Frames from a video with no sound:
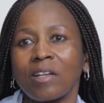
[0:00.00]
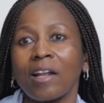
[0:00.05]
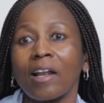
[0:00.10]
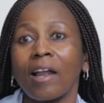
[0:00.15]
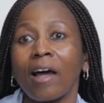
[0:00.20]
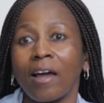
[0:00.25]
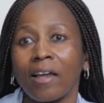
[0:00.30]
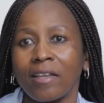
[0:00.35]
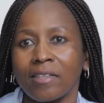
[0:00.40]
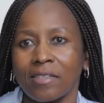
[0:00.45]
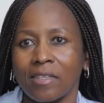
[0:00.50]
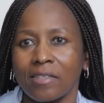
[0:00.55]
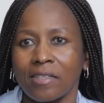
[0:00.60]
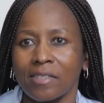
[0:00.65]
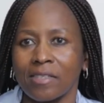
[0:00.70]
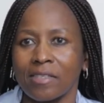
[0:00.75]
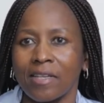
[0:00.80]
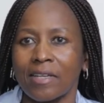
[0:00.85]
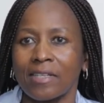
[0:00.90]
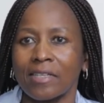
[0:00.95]
clients
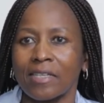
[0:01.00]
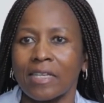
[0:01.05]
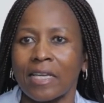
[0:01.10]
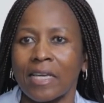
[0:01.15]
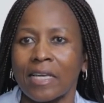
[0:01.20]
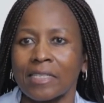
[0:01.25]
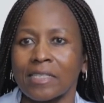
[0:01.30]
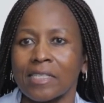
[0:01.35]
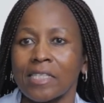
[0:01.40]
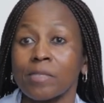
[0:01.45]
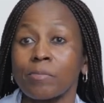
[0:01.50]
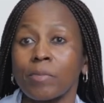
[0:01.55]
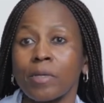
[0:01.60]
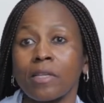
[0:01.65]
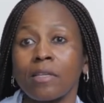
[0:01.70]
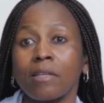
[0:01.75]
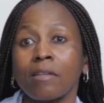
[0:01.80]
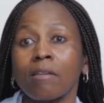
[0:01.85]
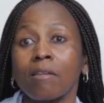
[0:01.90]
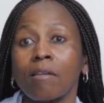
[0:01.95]
understanding YES, it's
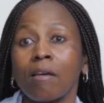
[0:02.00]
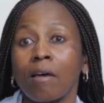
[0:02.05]
been